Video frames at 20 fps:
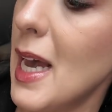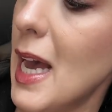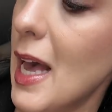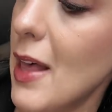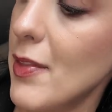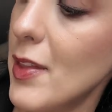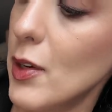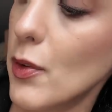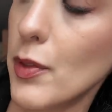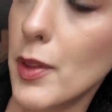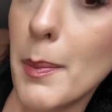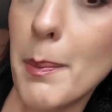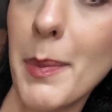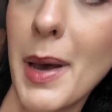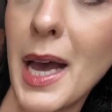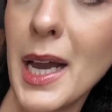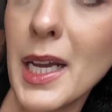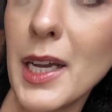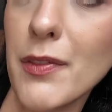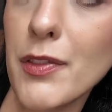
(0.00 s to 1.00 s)
and then on the
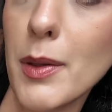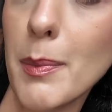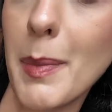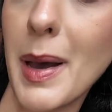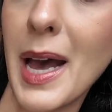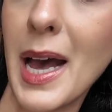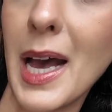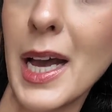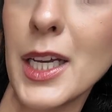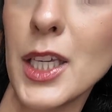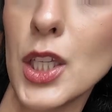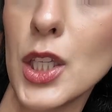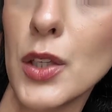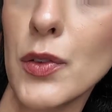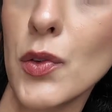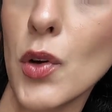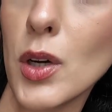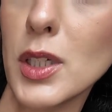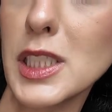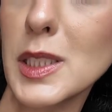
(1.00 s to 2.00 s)
back of the bag
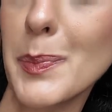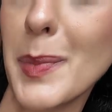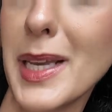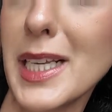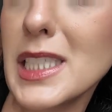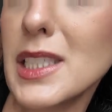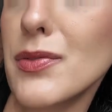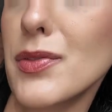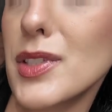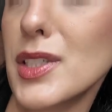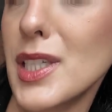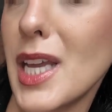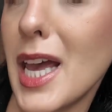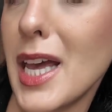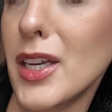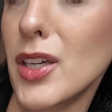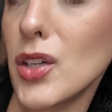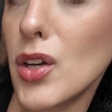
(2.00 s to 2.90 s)
you've got space for 10